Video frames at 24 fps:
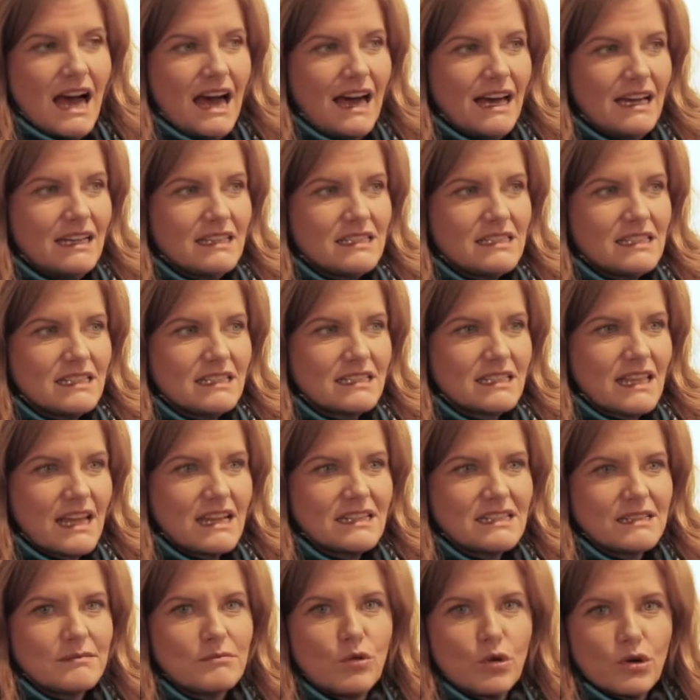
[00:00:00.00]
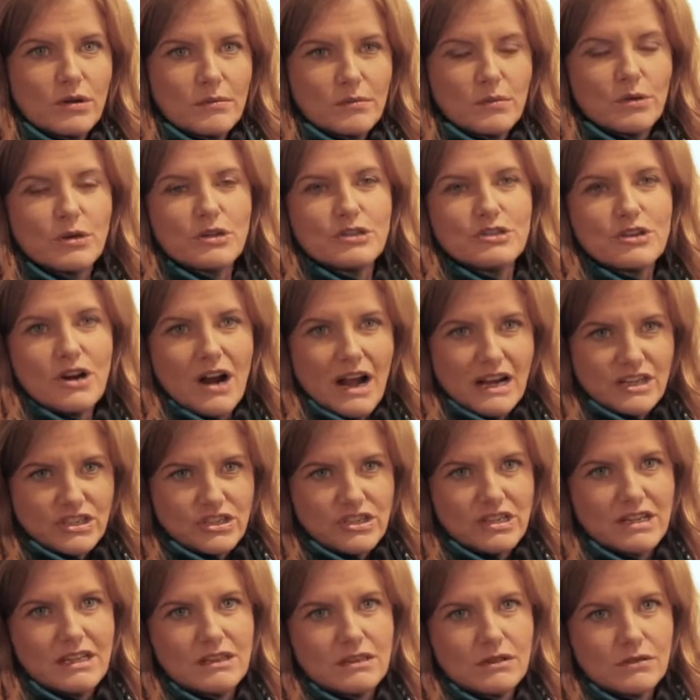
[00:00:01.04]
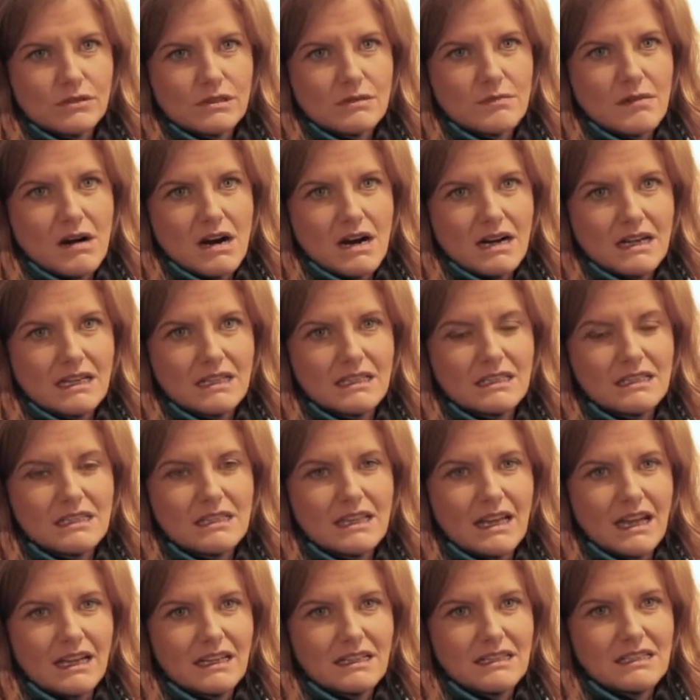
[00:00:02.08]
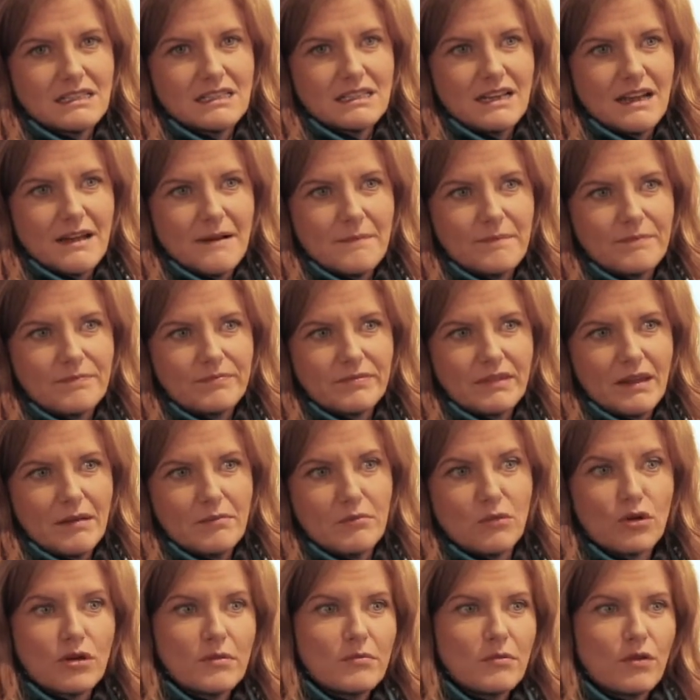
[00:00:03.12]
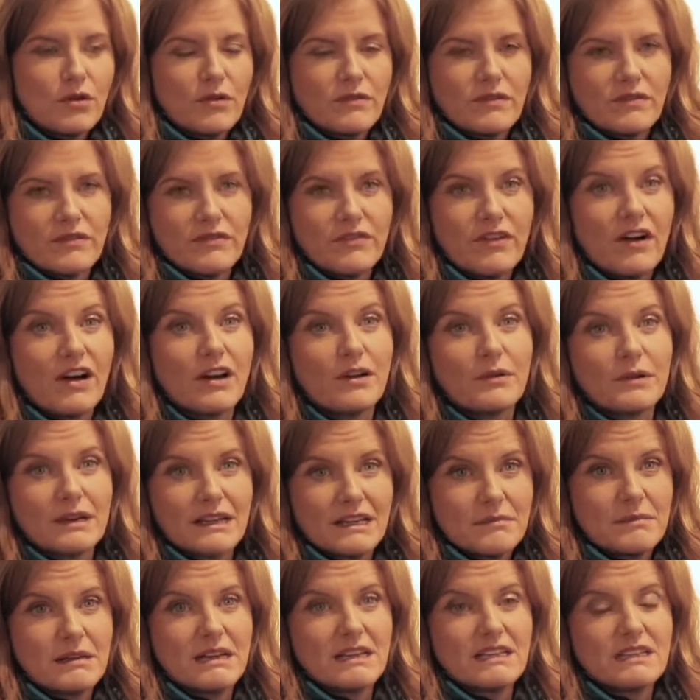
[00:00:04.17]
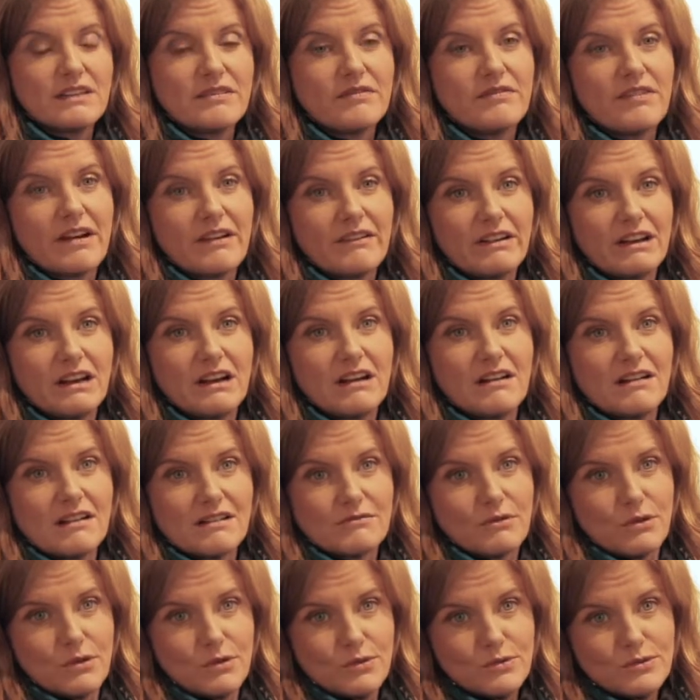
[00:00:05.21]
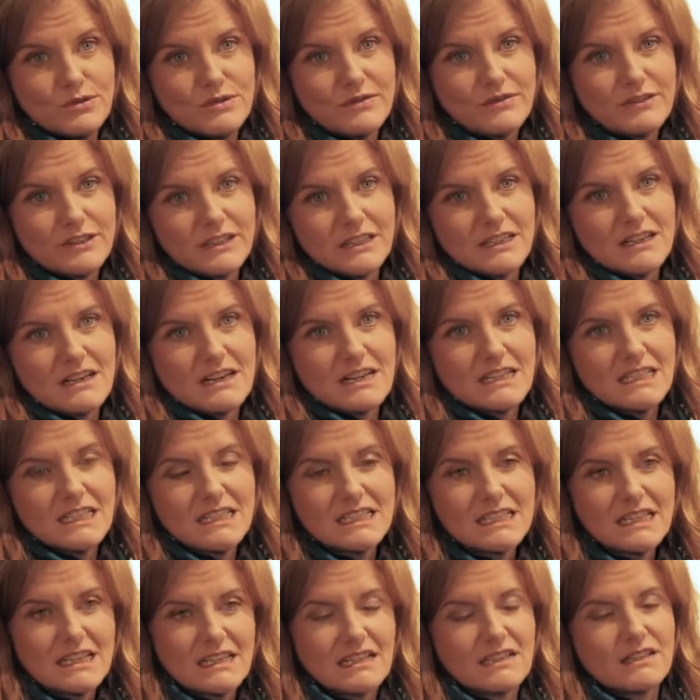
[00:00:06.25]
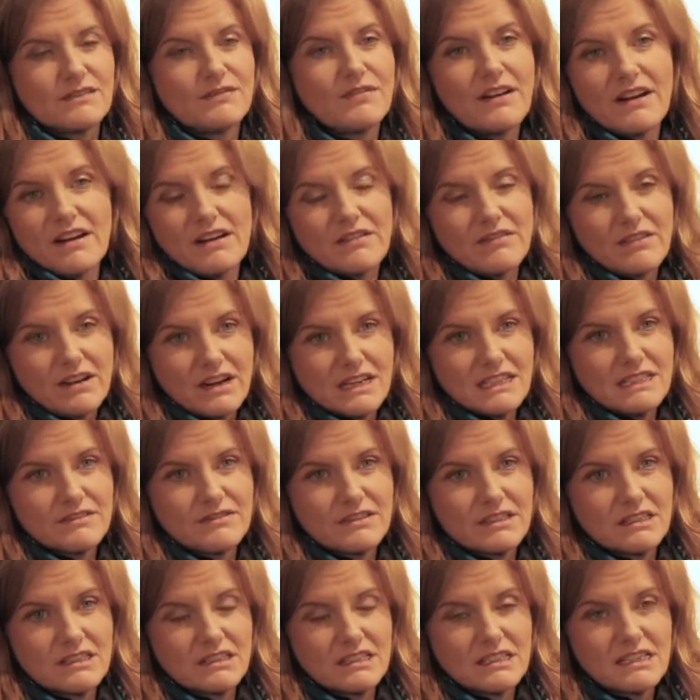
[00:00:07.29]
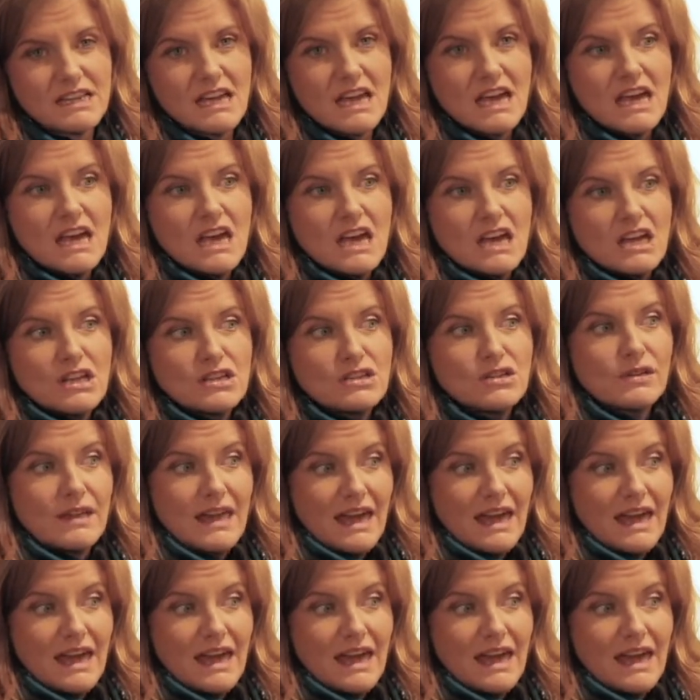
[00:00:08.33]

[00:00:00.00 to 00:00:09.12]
and is getting more and more traction in those markets and um, more and more following. I mean, it's a very long road for an artist, and it's very, very difficult to